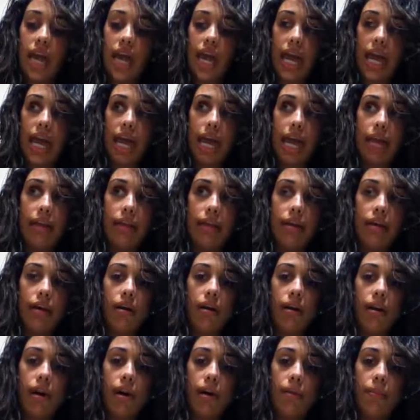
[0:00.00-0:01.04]
And
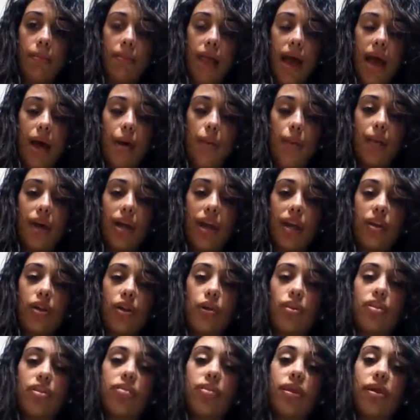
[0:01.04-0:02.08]
what I
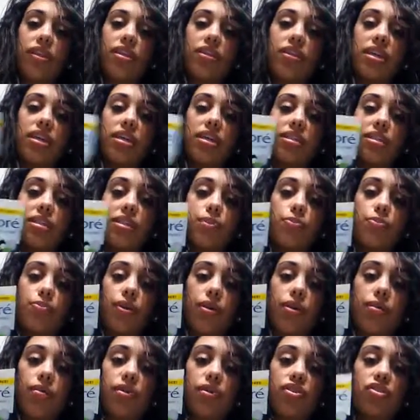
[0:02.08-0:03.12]
noticed about this is
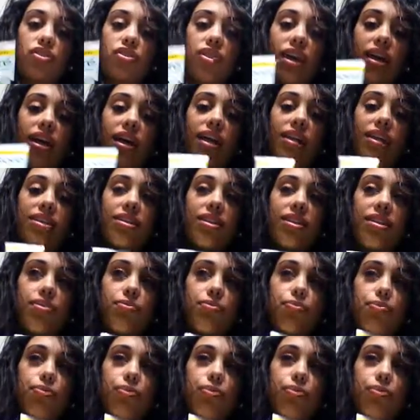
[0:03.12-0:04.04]
pretty much that it does